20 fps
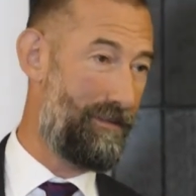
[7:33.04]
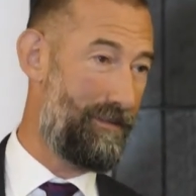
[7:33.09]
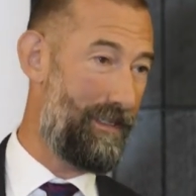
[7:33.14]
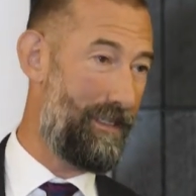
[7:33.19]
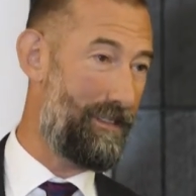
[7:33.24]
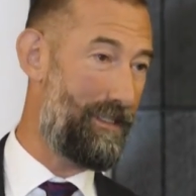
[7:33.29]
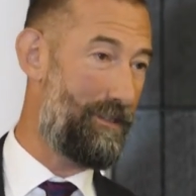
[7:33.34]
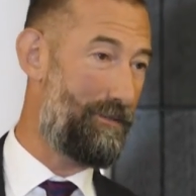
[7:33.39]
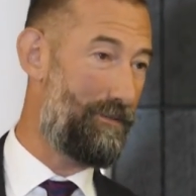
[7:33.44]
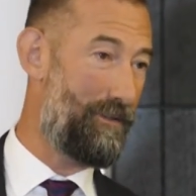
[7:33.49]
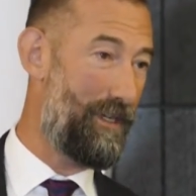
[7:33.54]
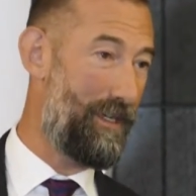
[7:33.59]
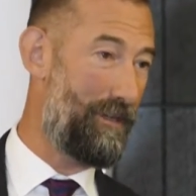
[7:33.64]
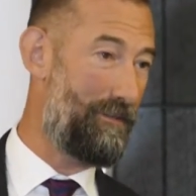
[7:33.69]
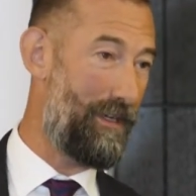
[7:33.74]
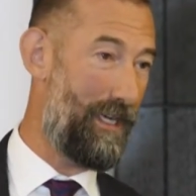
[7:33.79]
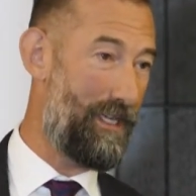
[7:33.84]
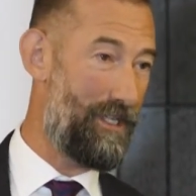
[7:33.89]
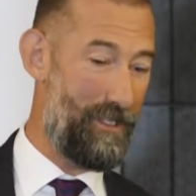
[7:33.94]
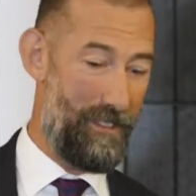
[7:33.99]
How's this for an
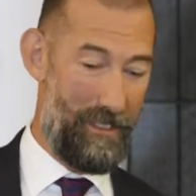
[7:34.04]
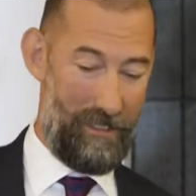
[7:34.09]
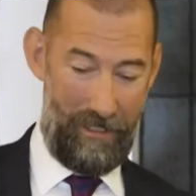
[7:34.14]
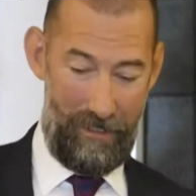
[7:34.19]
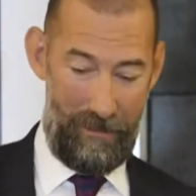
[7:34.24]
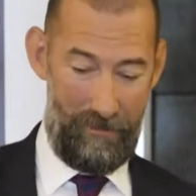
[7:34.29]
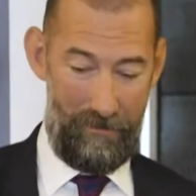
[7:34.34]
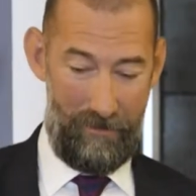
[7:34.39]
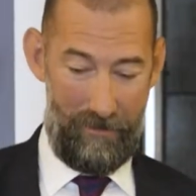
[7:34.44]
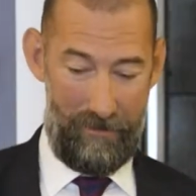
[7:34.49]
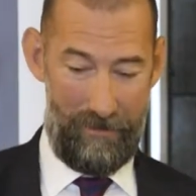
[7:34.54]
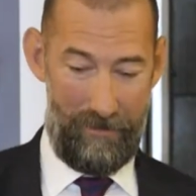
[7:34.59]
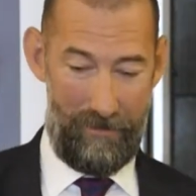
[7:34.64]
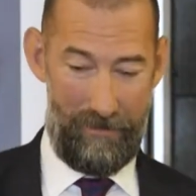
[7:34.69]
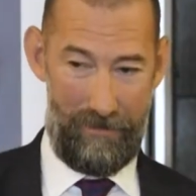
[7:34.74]
innovation? A little